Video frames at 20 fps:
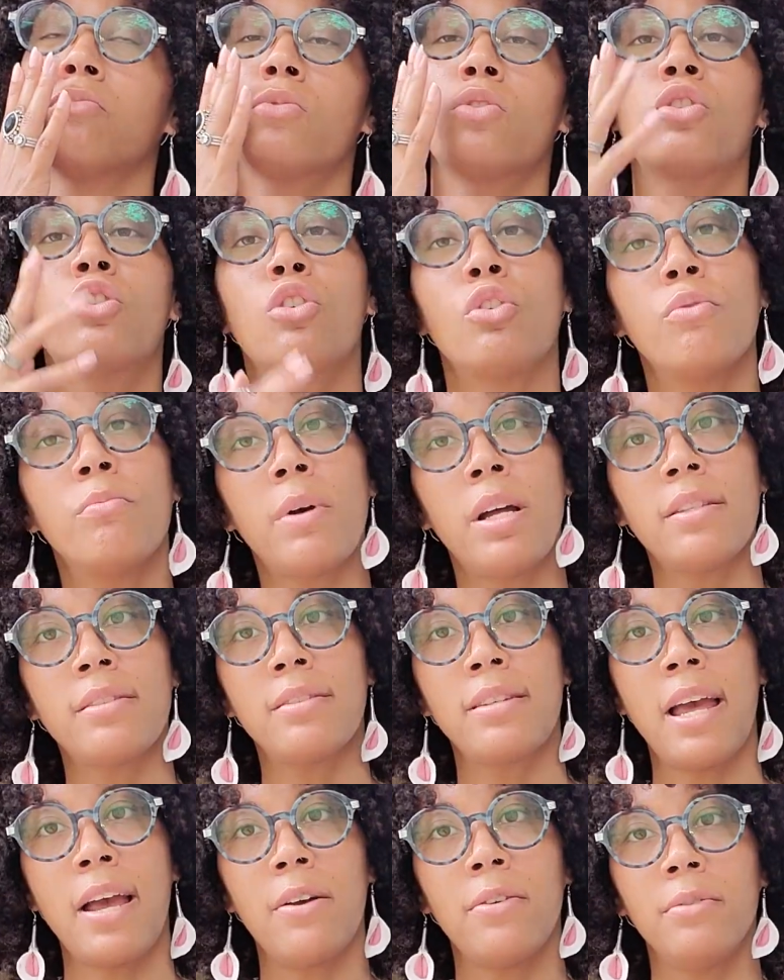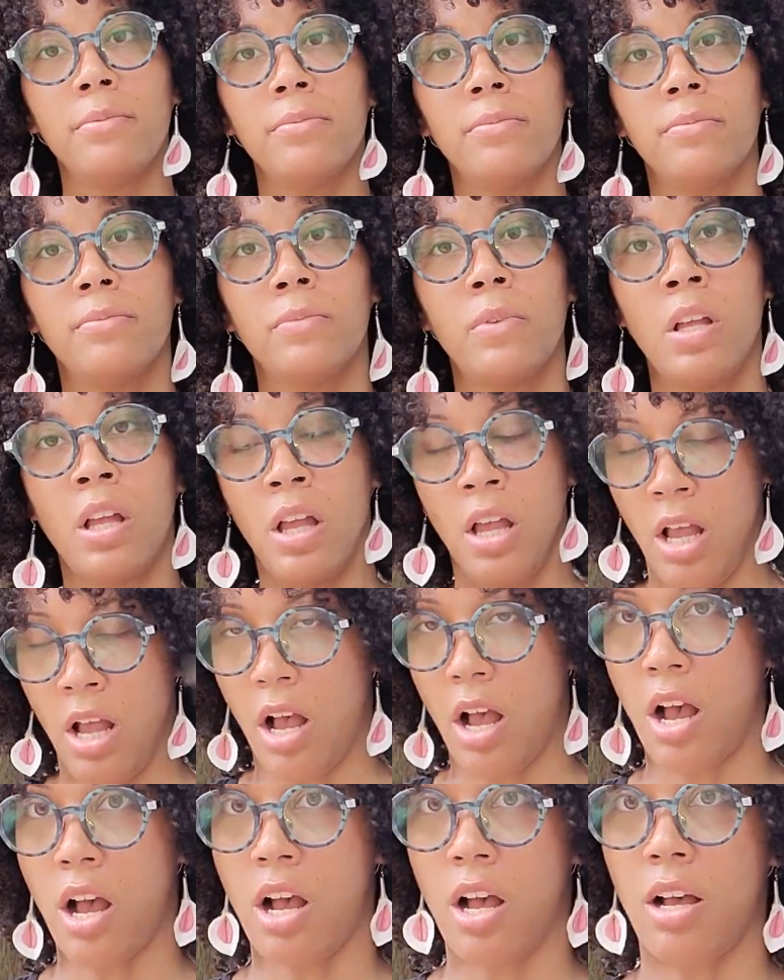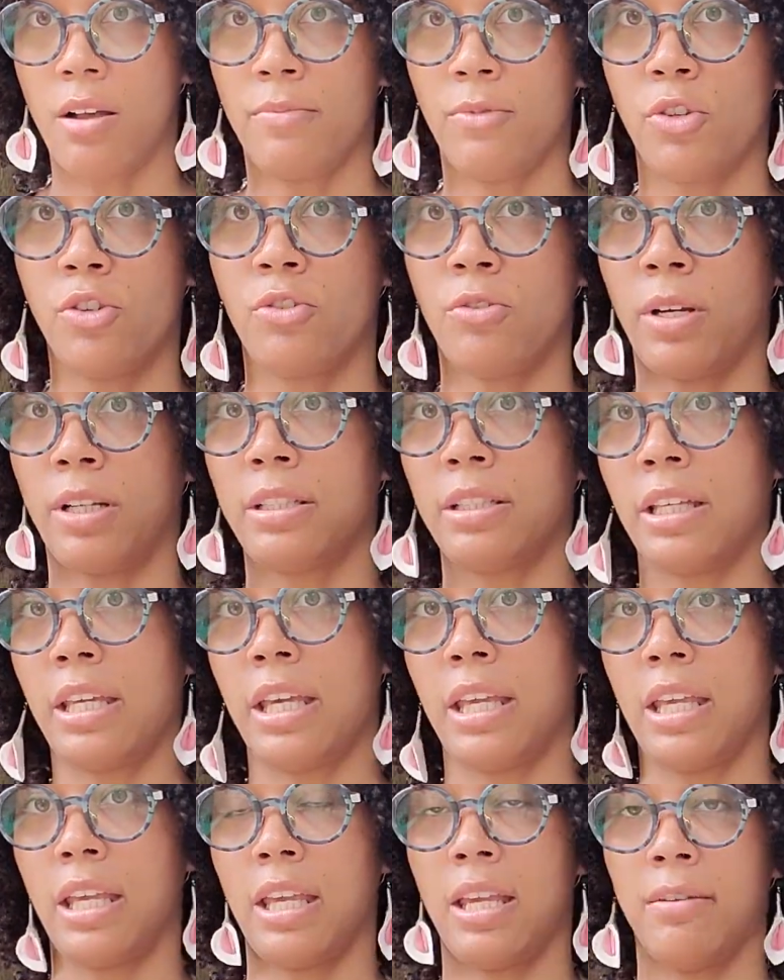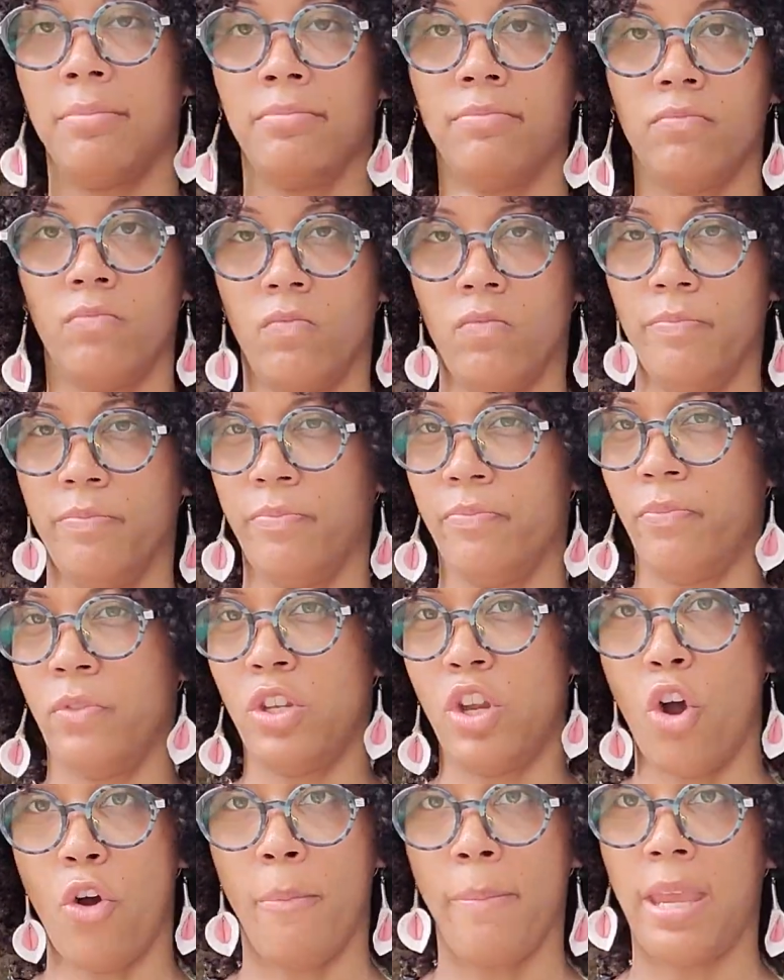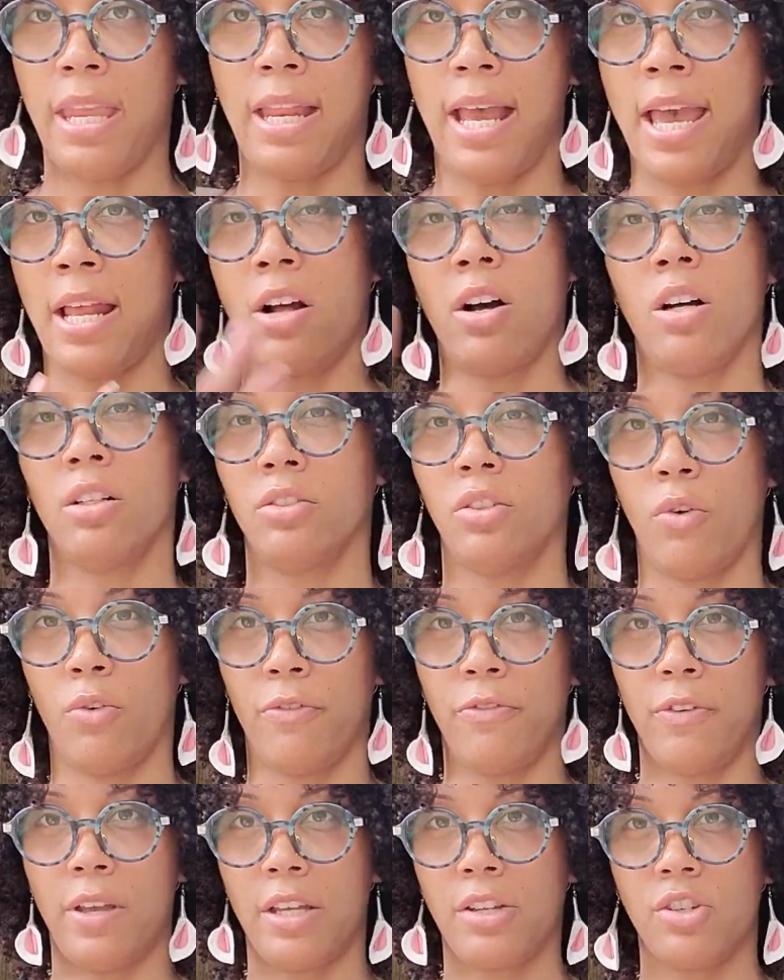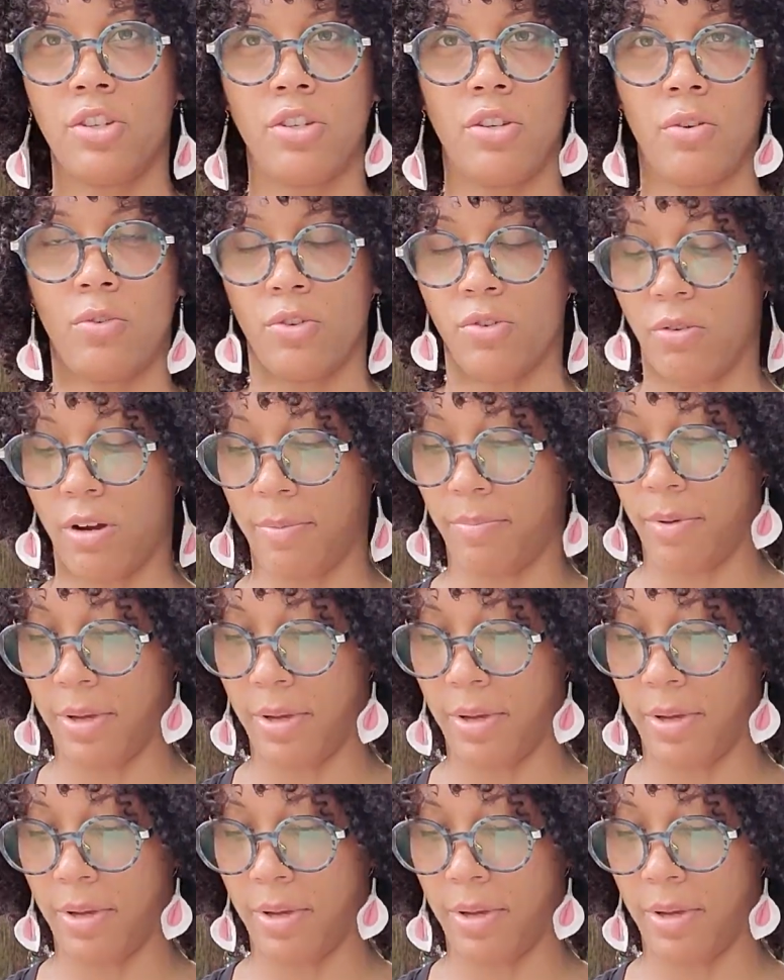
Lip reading: 2 months now. Strictly no meat at all, no fish, no shrimp,